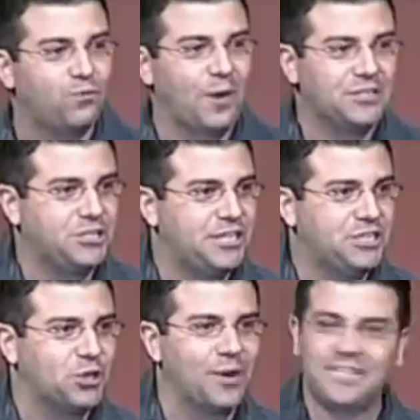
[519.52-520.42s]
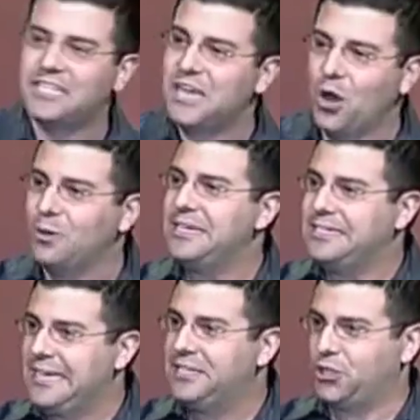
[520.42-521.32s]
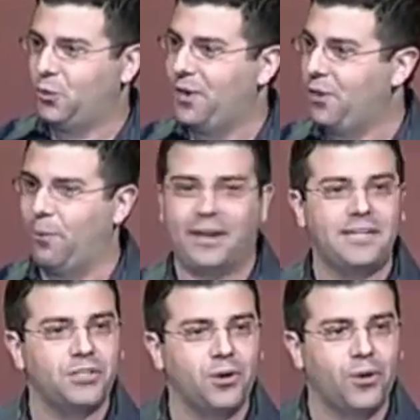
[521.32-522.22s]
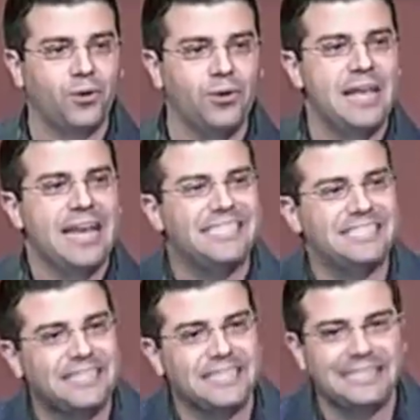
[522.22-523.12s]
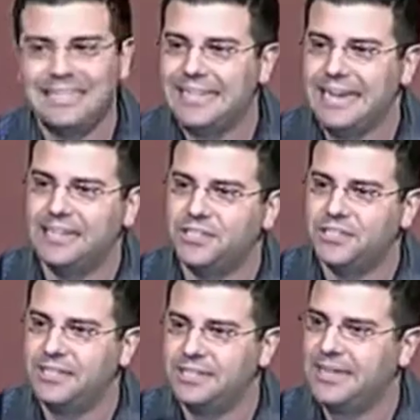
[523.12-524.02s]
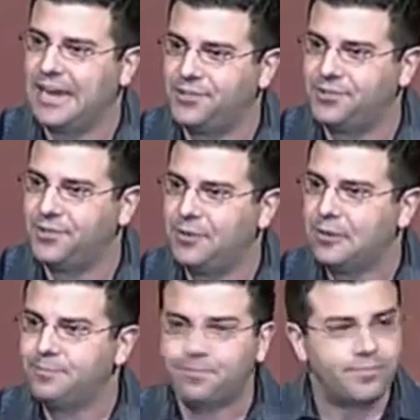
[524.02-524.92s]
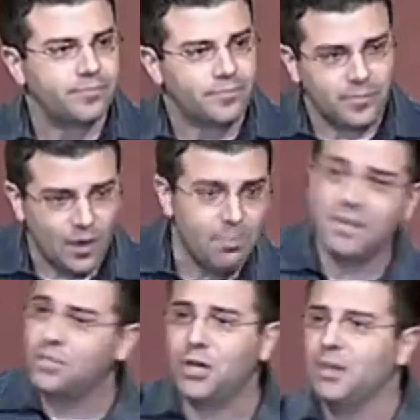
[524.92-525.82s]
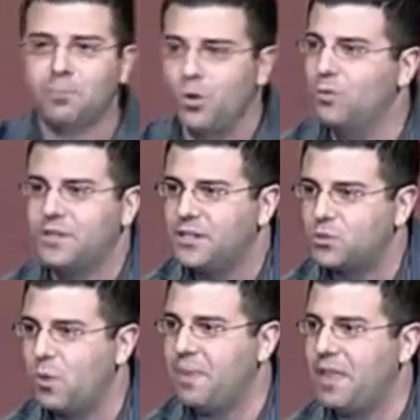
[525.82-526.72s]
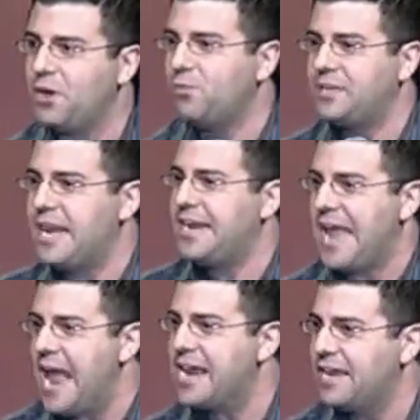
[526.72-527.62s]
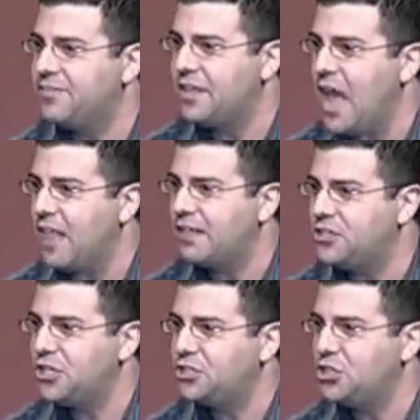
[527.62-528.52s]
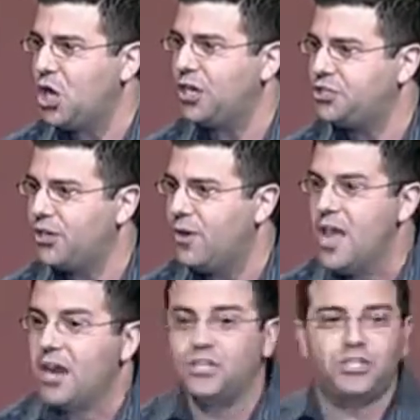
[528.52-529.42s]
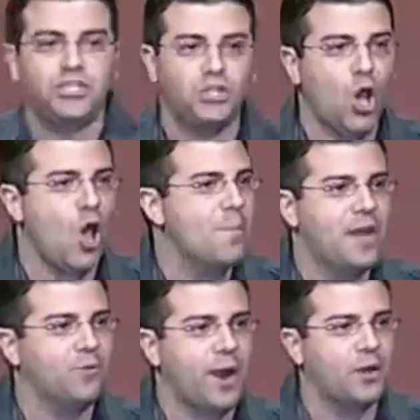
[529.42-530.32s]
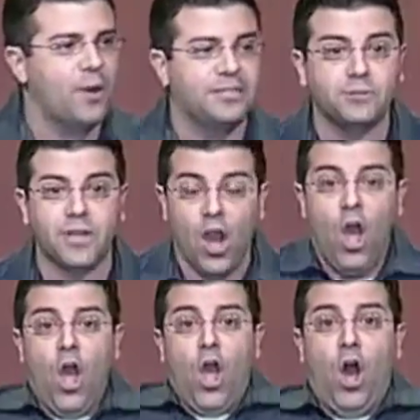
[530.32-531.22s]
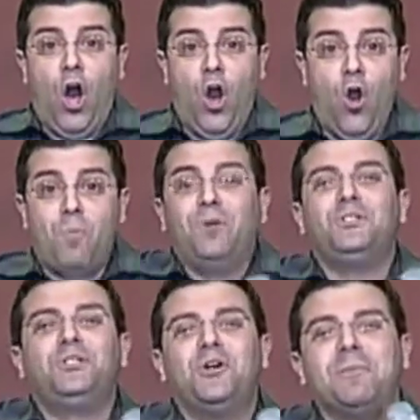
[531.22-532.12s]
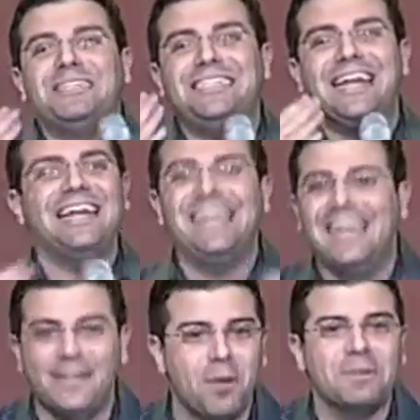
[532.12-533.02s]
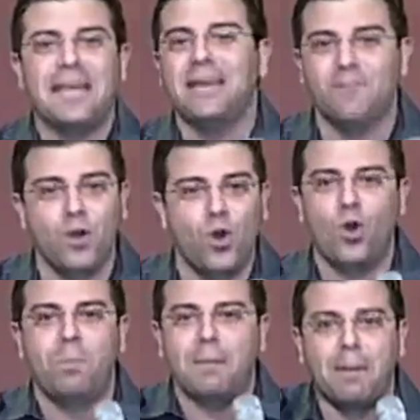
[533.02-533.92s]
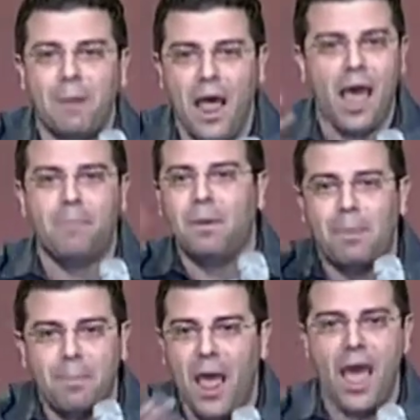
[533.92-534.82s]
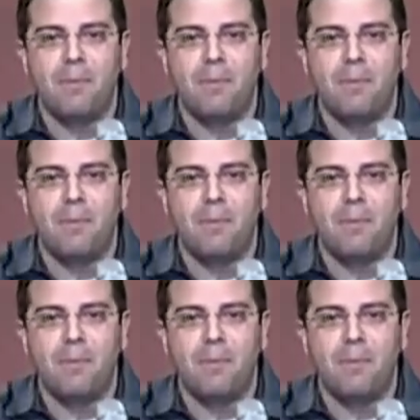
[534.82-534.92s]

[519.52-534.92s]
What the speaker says: old French teacher, it's the only teacher, when you run into her, it's still an instant test. Because you got to prove to this woman that you've retained any of the knowledge that she taught you. Because she saw me, and right away she was like, oh, bonjour, ma chérie, comment allez-vous, blah, blah, blah, blah, blah,